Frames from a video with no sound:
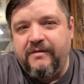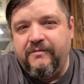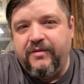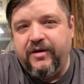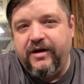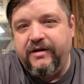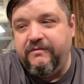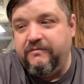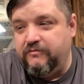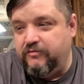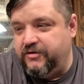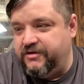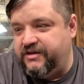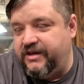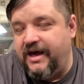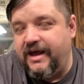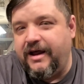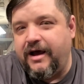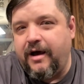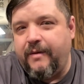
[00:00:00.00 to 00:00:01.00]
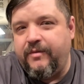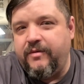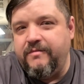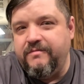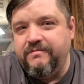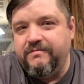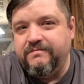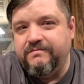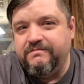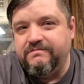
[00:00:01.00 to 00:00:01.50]
But was that
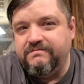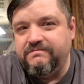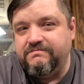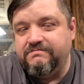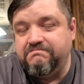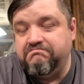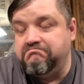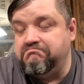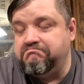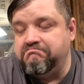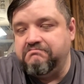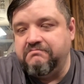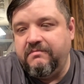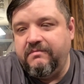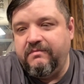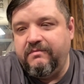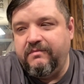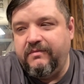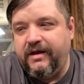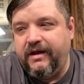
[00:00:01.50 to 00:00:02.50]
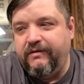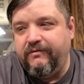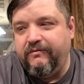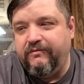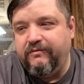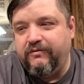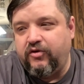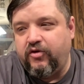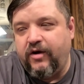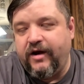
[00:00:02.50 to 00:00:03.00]
album
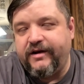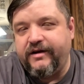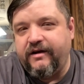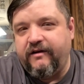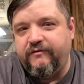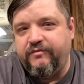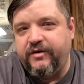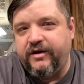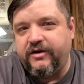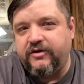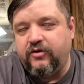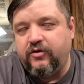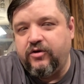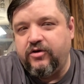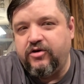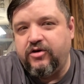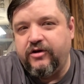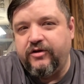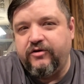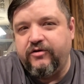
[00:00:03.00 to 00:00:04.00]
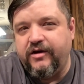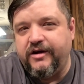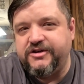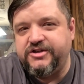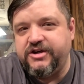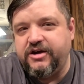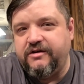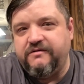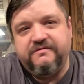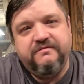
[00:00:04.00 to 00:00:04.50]
in correct alphabetical order on the correct
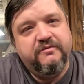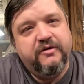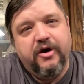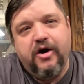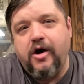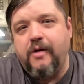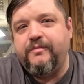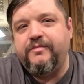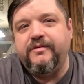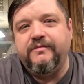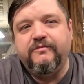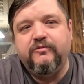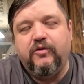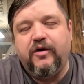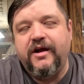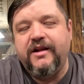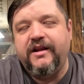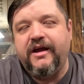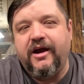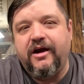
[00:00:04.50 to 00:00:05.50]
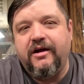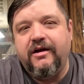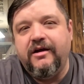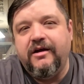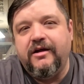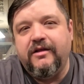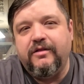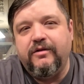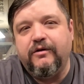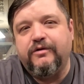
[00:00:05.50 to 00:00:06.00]
shelf? Nope, wasn't there.
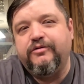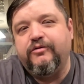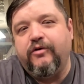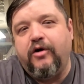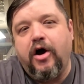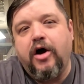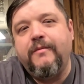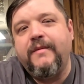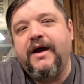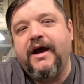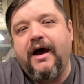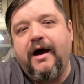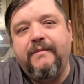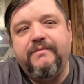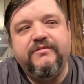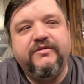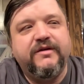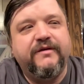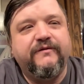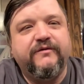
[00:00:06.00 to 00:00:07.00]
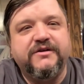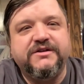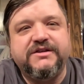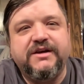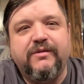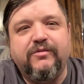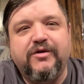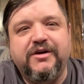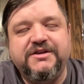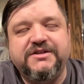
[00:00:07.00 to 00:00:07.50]
Looked through all my albums, and for
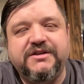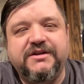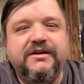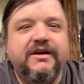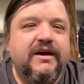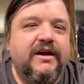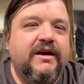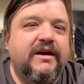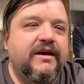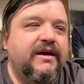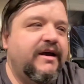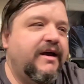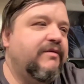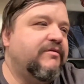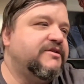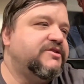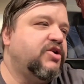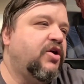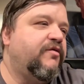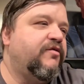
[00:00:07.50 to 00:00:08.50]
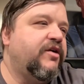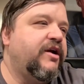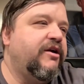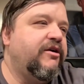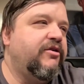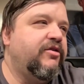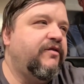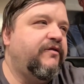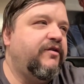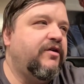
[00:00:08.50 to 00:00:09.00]
some reason, it was over
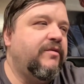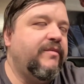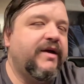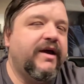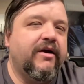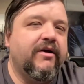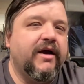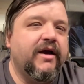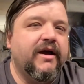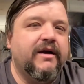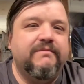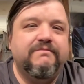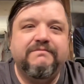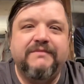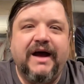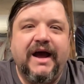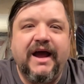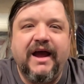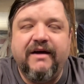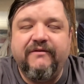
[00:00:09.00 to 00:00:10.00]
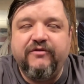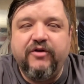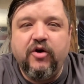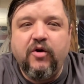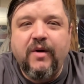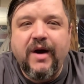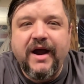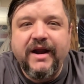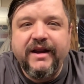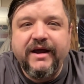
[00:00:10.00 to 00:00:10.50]
here in the filming area. I have
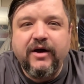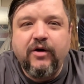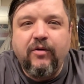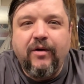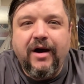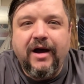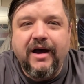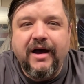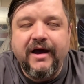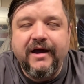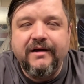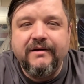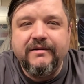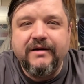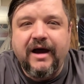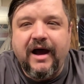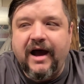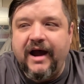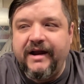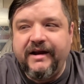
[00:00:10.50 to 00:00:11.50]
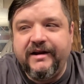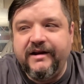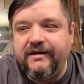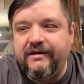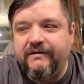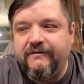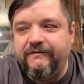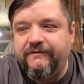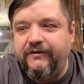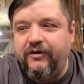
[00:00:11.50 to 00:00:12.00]
no idea why. I
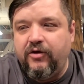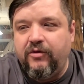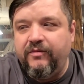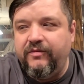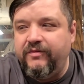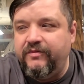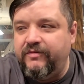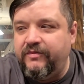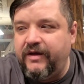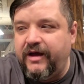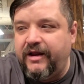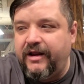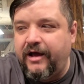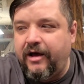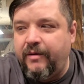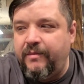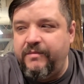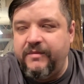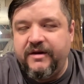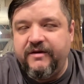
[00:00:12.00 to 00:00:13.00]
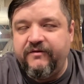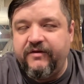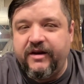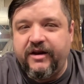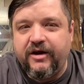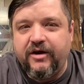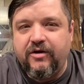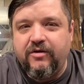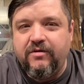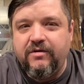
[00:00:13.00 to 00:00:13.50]
didn't film that album in a
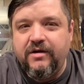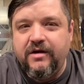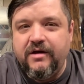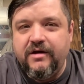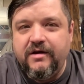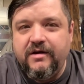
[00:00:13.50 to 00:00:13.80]
video.